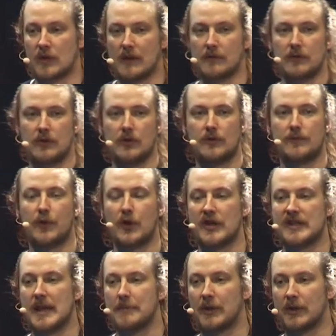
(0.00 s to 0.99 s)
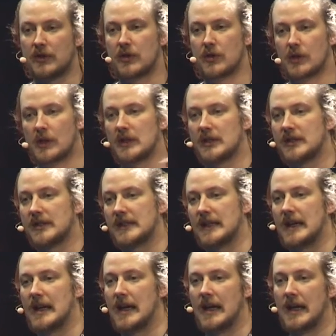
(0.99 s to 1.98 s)
use, for example, QoS
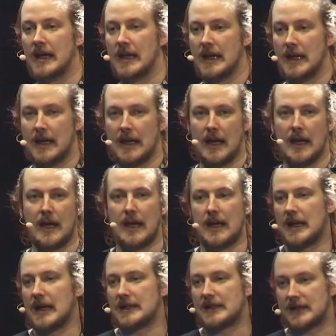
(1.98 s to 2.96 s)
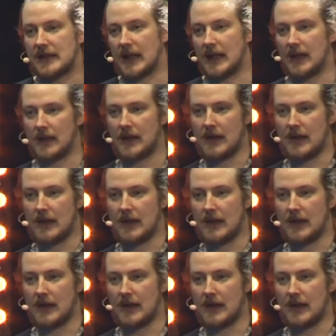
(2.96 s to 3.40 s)
SSL,